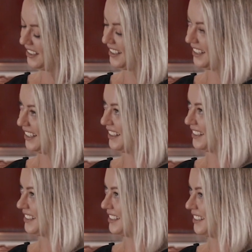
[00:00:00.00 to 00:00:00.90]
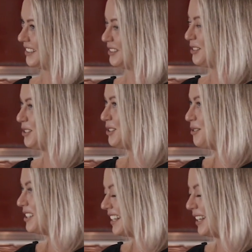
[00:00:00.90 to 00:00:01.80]
And
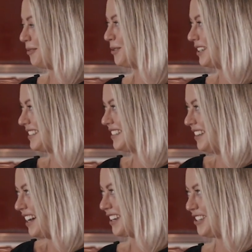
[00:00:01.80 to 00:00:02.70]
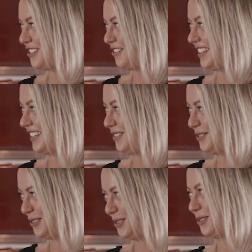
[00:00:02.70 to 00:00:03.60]
today, what is luxury for
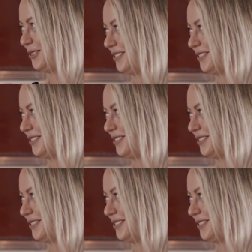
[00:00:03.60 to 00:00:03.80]
you?